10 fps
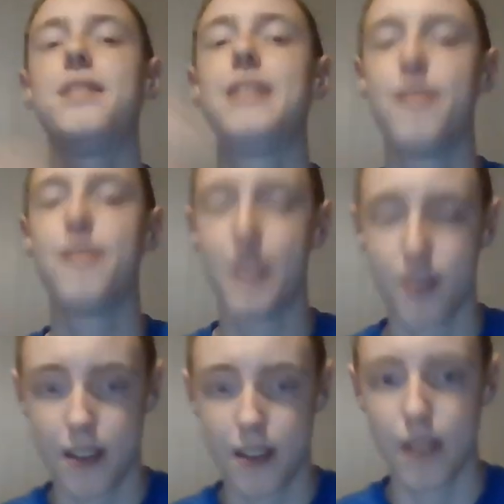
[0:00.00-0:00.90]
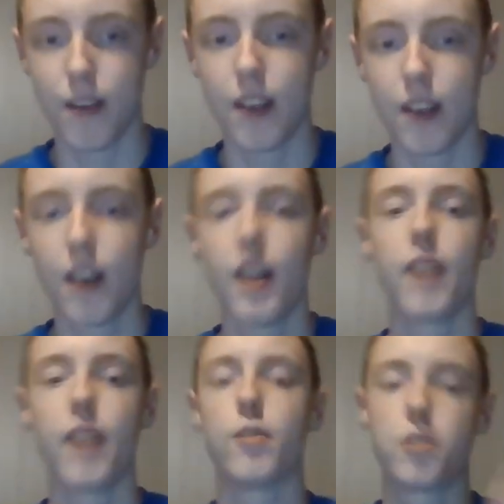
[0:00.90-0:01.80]
TV to TV, and
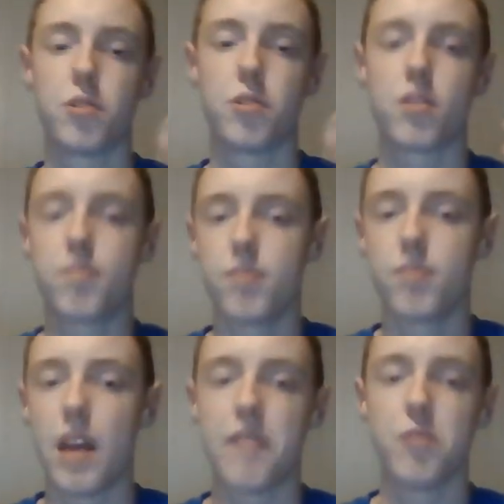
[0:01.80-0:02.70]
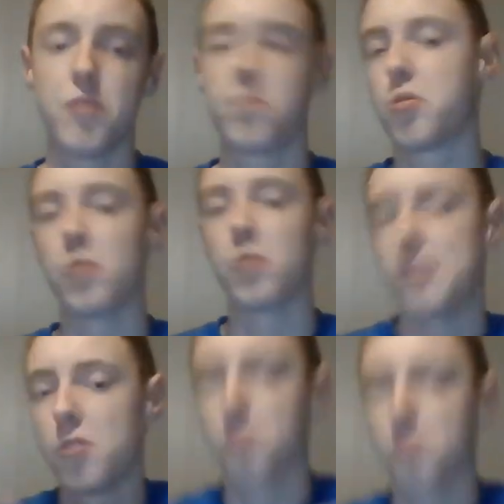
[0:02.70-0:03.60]
also just if you totally
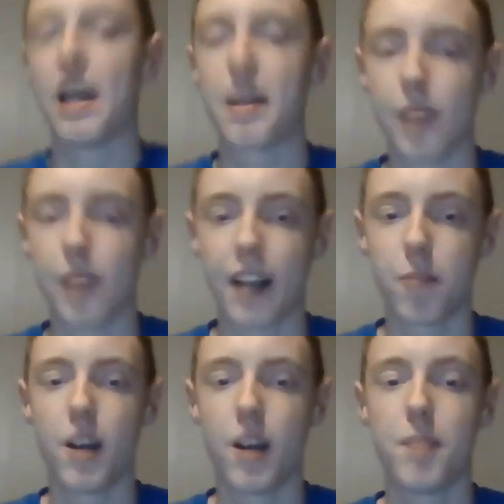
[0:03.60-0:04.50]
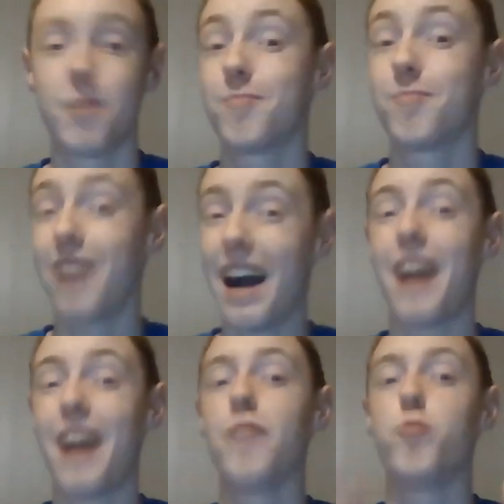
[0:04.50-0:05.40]
don't like black and white, but
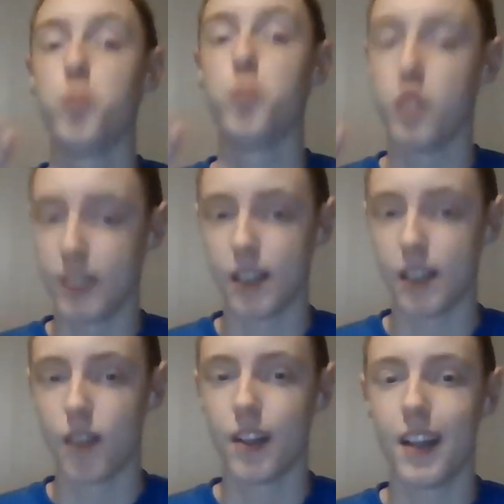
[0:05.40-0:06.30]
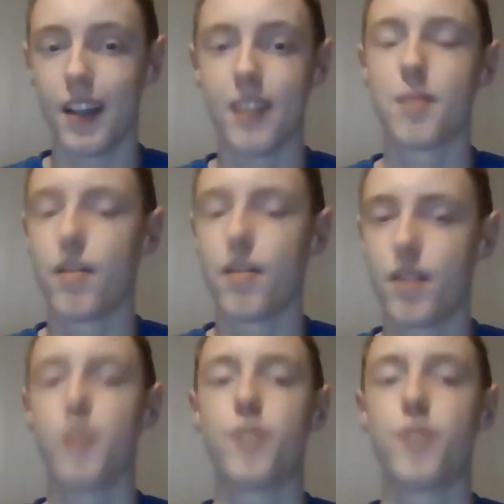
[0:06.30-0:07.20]
I really love it, and it's my
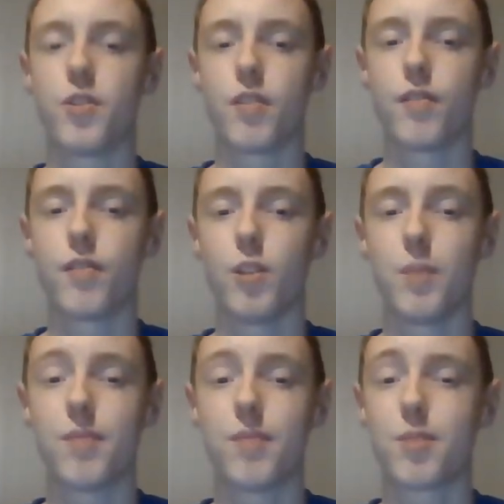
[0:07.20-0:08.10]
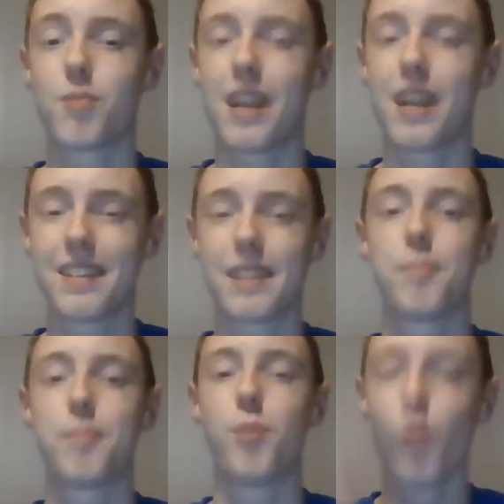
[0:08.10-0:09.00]
favorite version of the film. It surprisingly
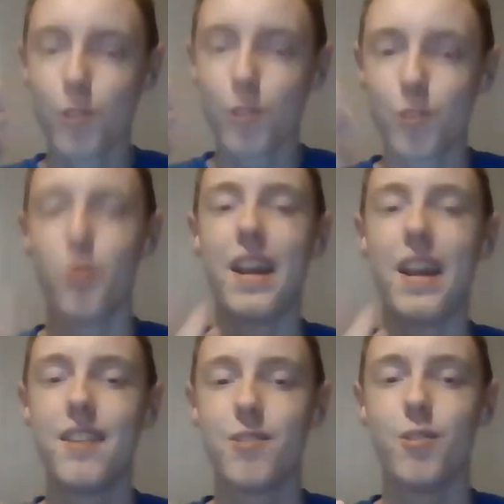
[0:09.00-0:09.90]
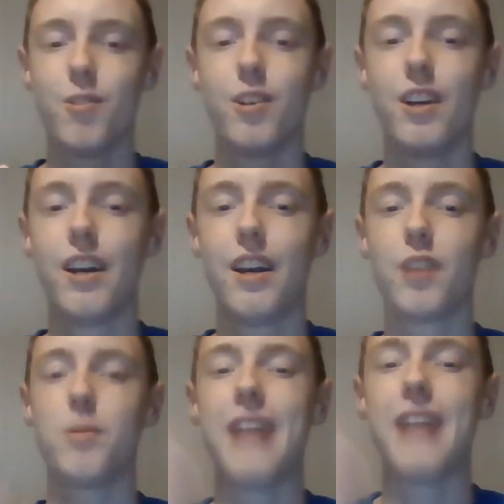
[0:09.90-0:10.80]
pulls you into the
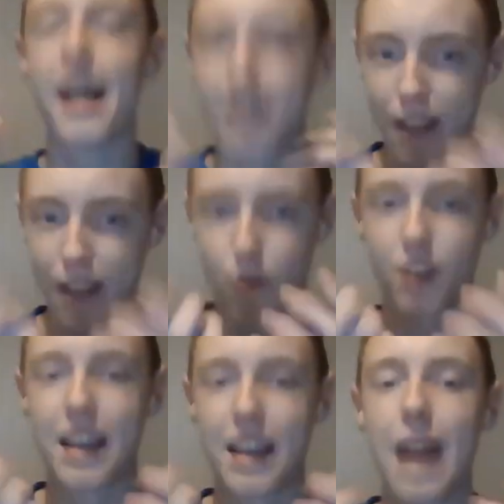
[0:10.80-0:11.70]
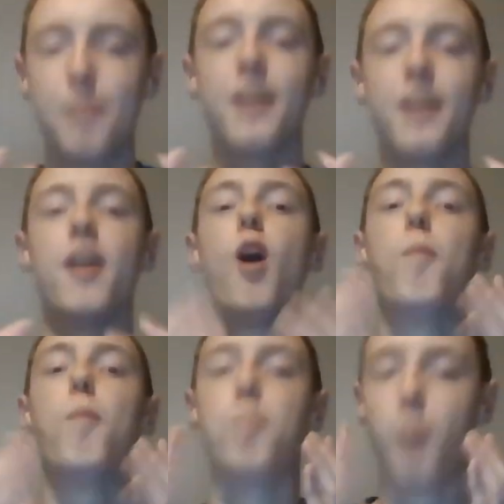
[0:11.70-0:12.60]
reality of what is happening
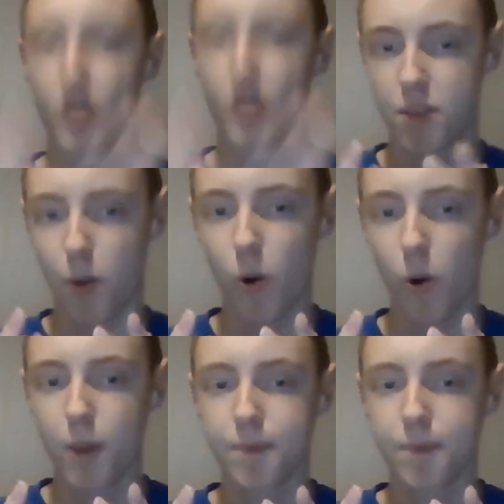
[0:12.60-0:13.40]
much more.